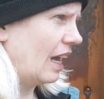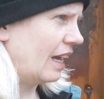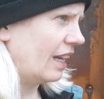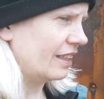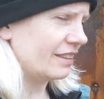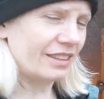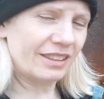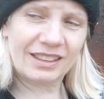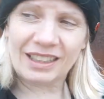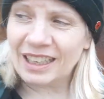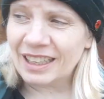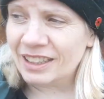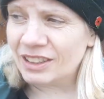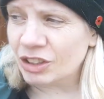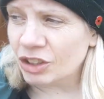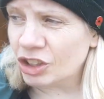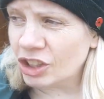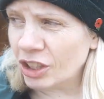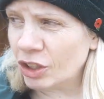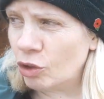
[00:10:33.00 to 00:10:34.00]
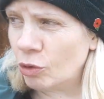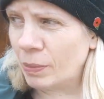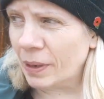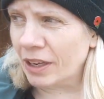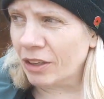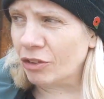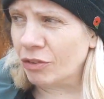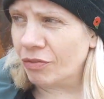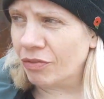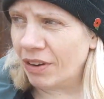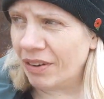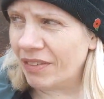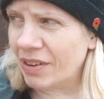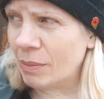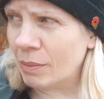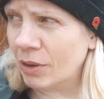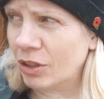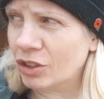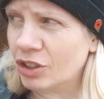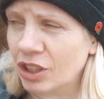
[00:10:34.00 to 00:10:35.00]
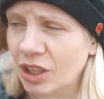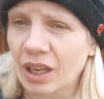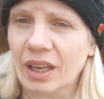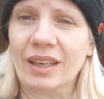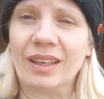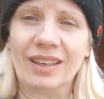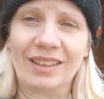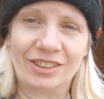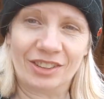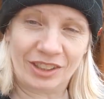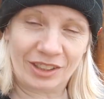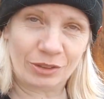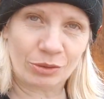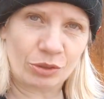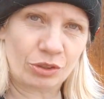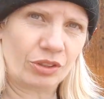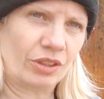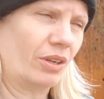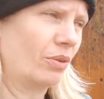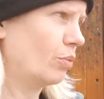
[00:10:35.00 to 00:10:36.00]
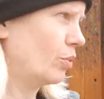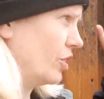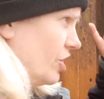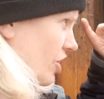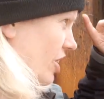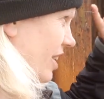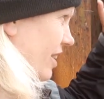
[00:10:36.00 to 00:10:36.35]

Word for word: As I say, it's a shingle beach, very much like Shingle Street, which